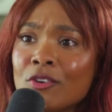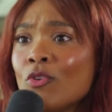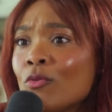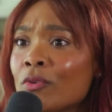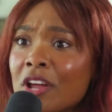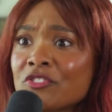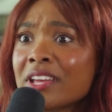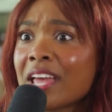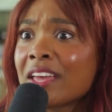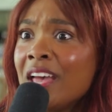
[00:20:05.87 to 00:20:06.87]
Cool, we're not
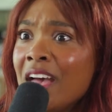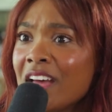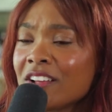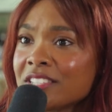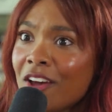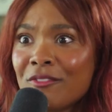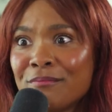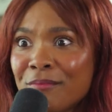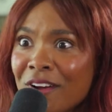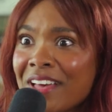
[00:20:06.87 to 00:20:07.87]
drinking. And I was like, oh,
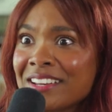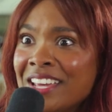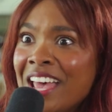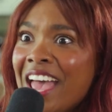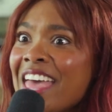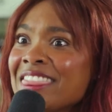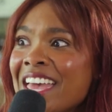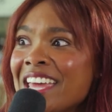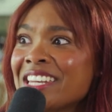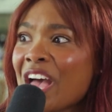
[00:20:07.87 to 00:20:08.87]
perfect. Yeah. And
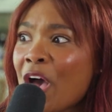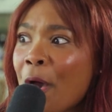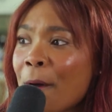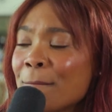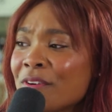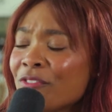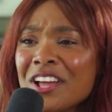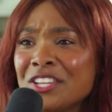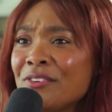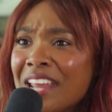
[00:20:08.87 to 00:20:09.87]
then before
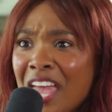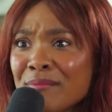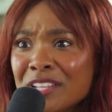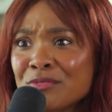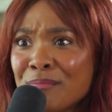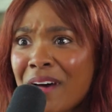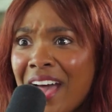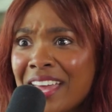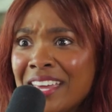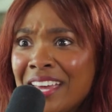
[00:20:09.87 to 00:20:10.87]
I knew it, 8 months went
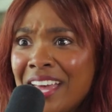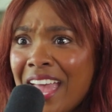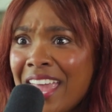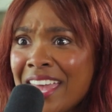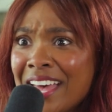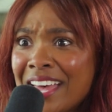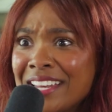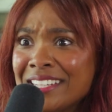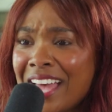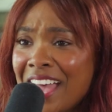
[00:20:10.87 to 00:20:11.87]
by,
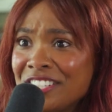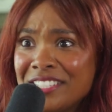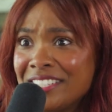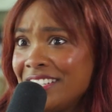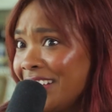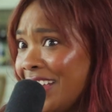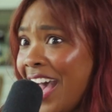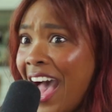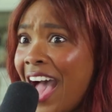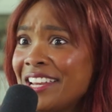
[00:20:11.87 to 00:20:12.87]
and I just
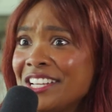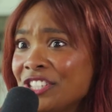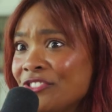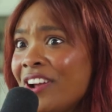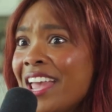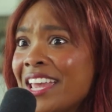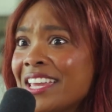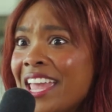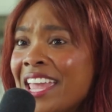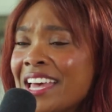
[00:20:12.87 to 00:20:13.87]
hadn't
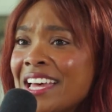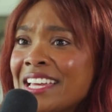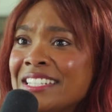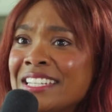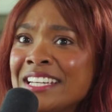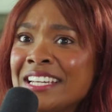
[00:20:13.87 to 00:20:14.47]
drank. And